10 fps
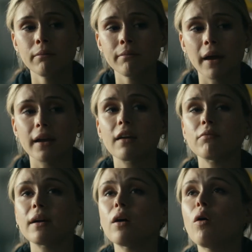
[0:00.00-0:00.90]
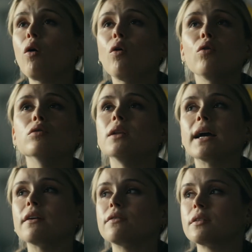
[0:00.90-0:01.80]
The Vought find out that
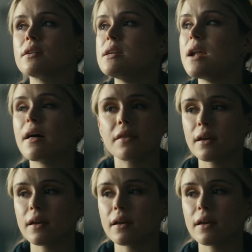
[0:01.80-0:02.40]
Starlight has betrayed